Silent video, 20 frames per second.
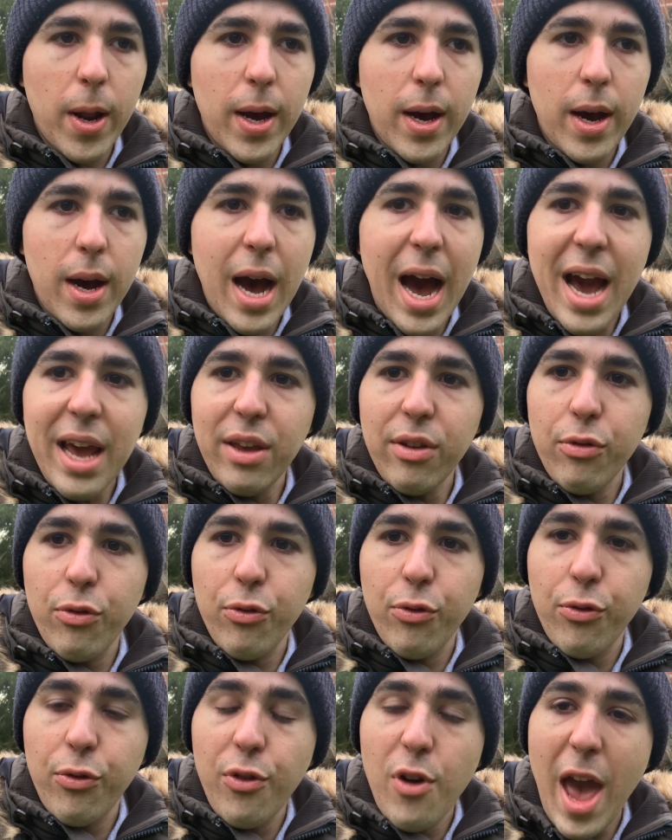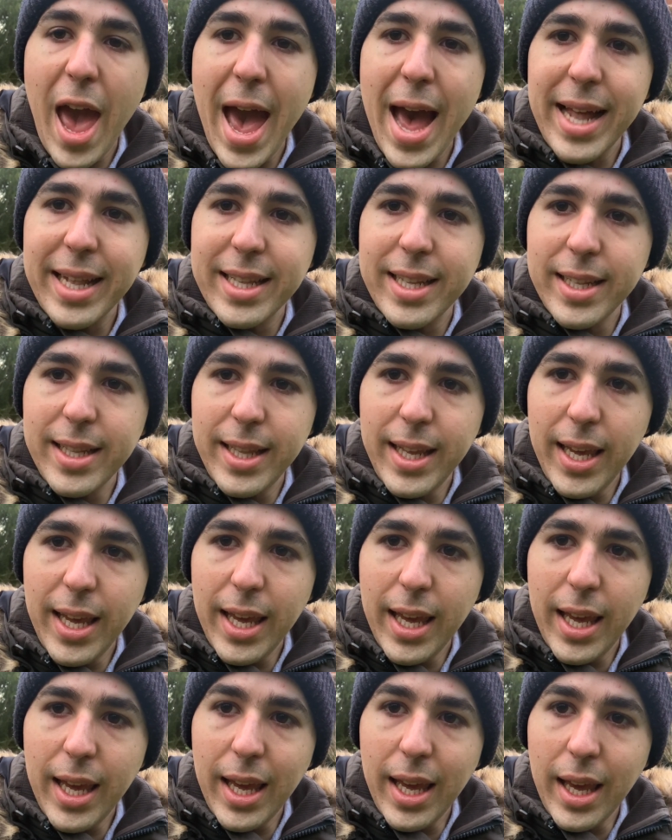I had
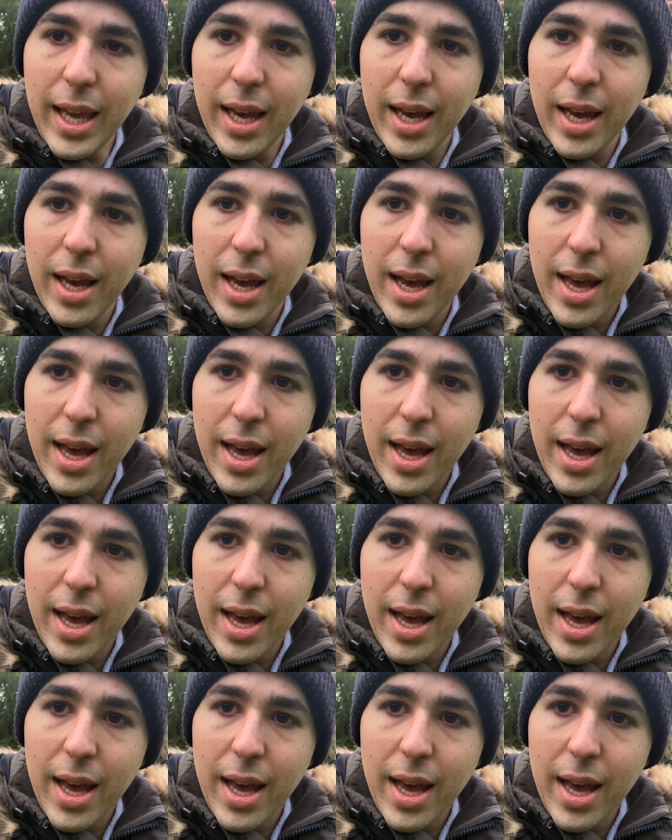the